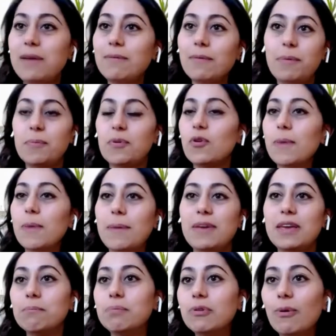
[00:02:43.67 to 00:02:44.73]
people who might be
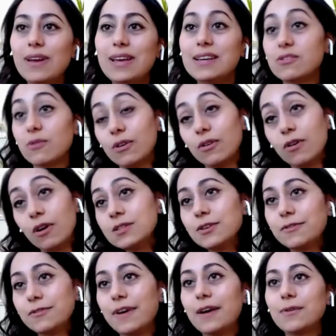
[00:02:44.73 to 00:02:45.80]
employees or also
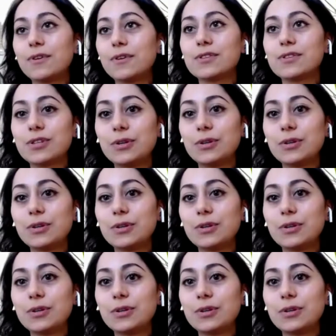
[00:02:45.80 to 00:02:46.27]
founders